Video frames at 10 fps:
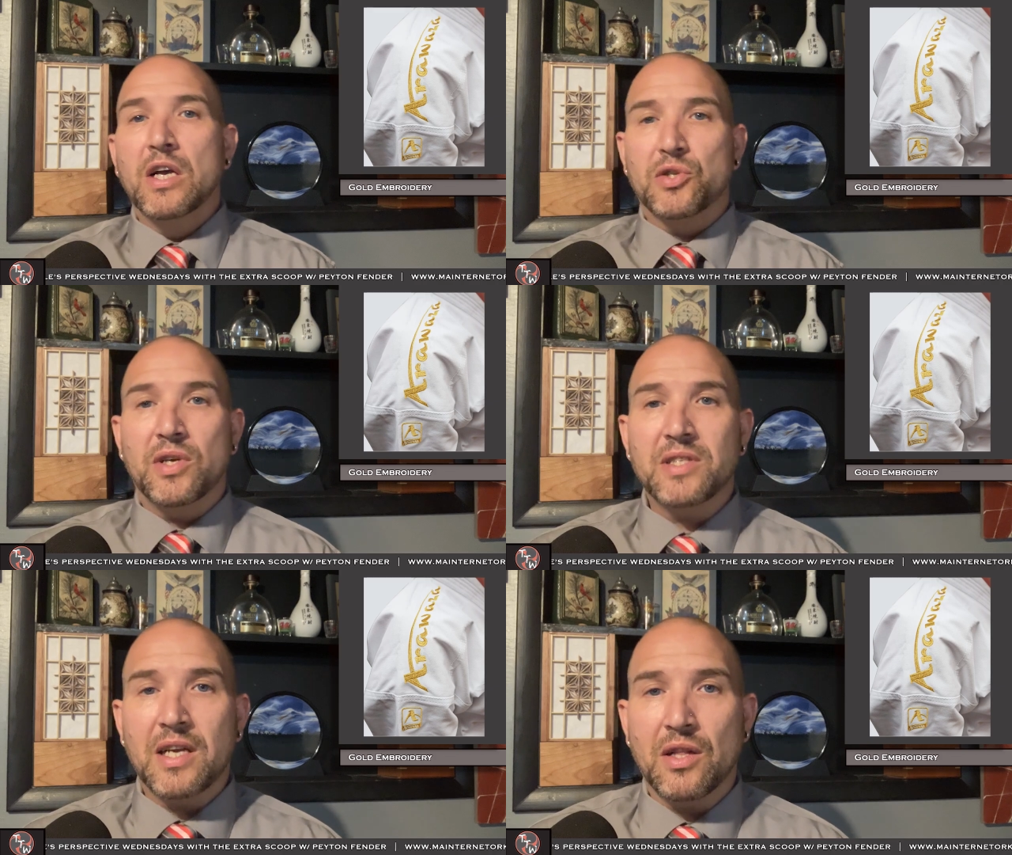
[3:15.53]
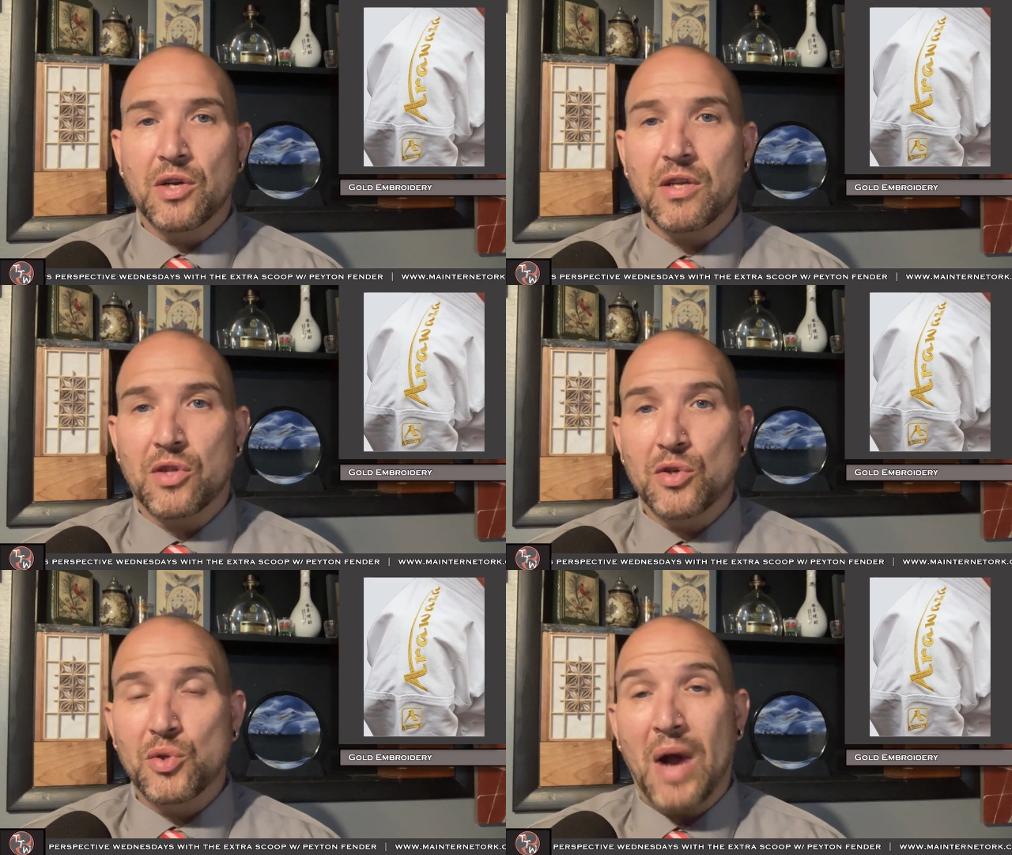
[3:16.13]
So let's take a look at
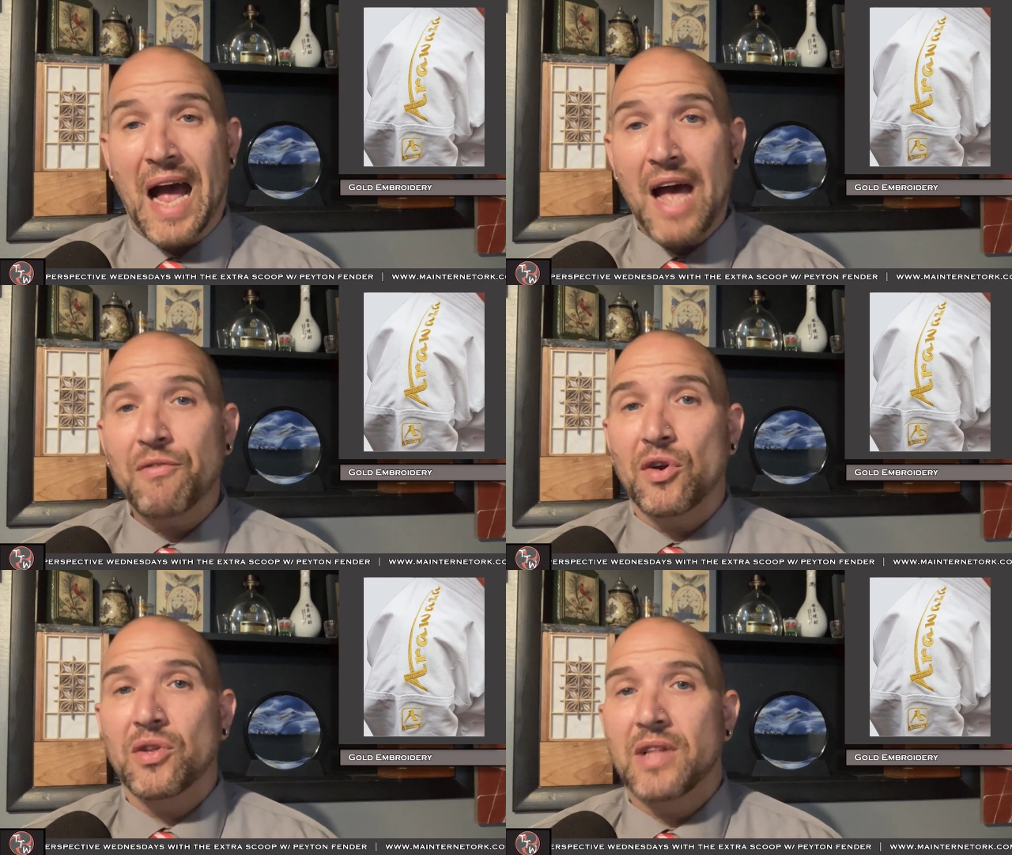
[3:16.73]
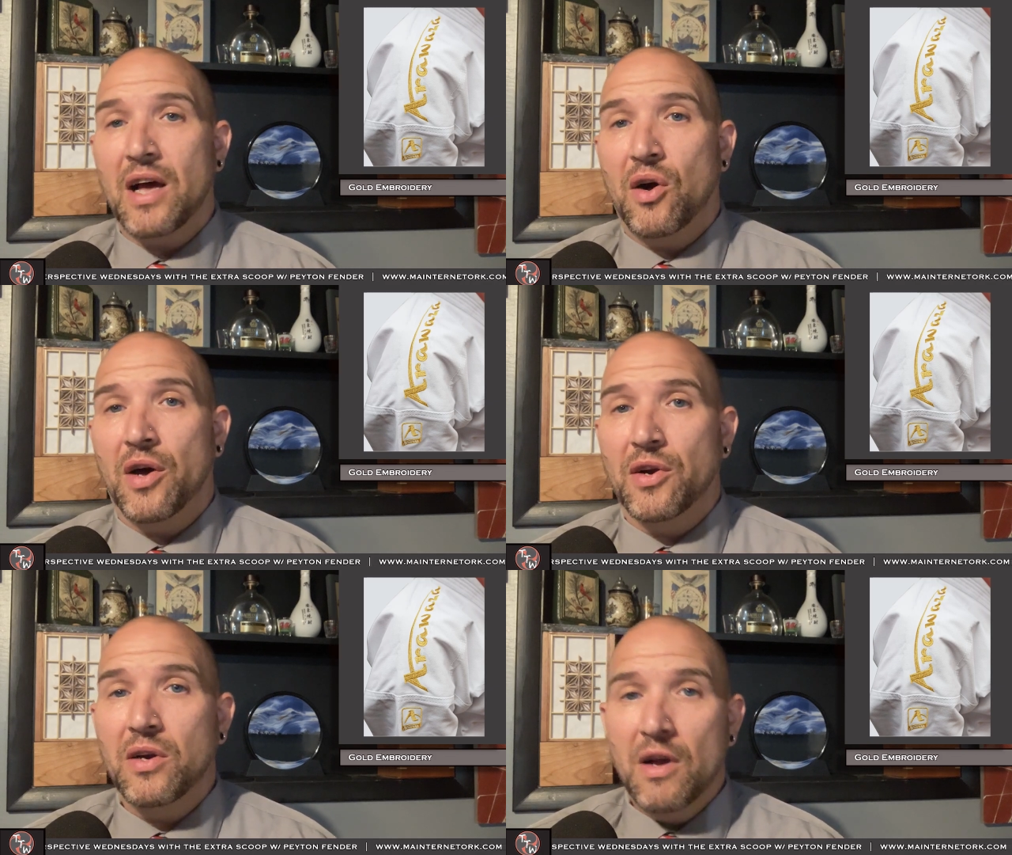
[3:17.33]
those who have earned that
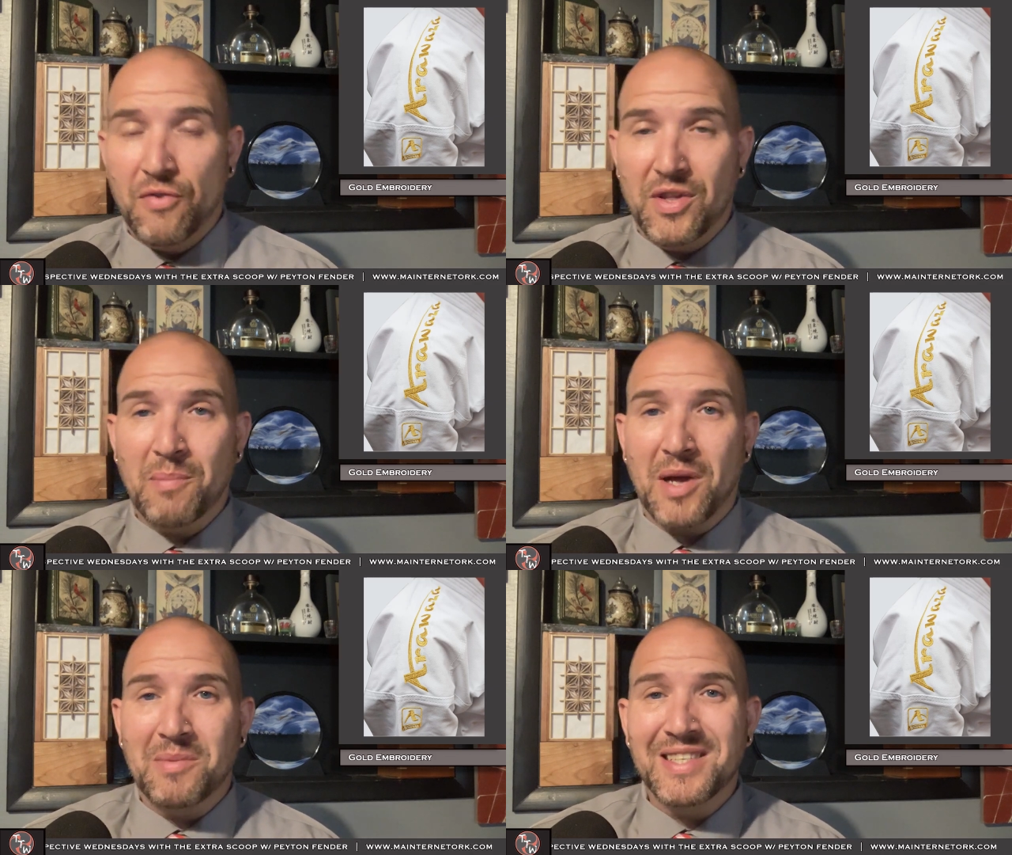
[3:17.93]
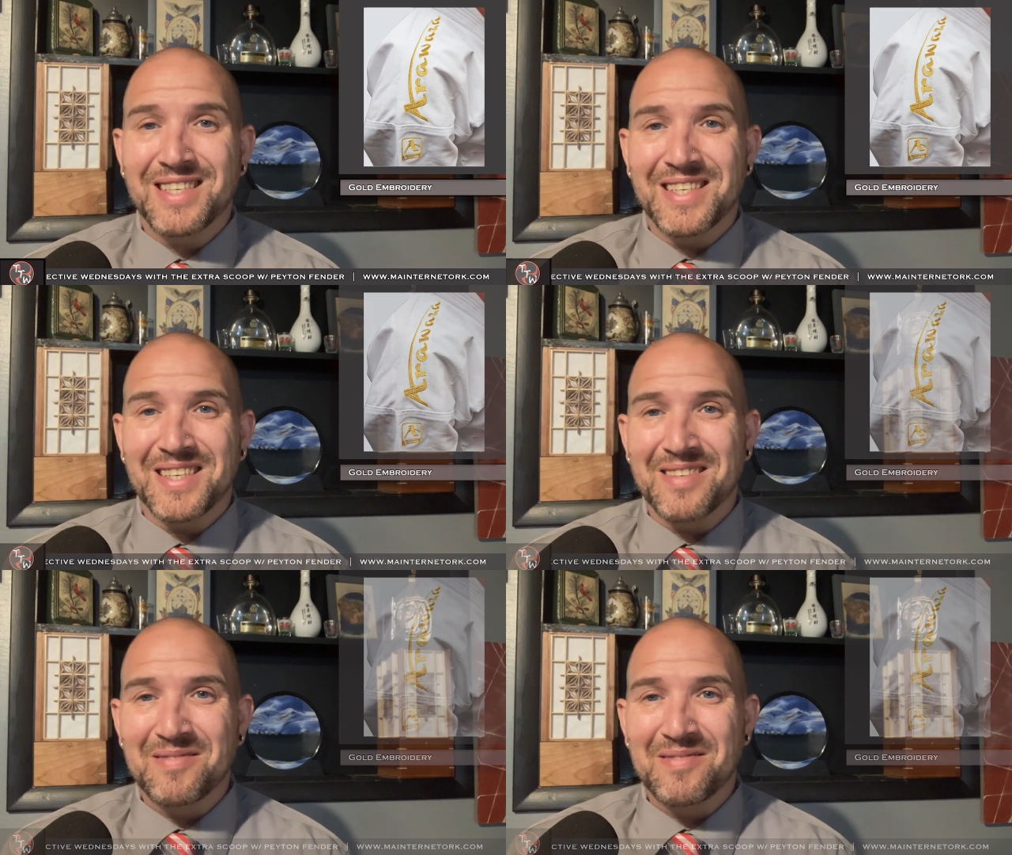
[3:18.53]
honor for the upcoming season.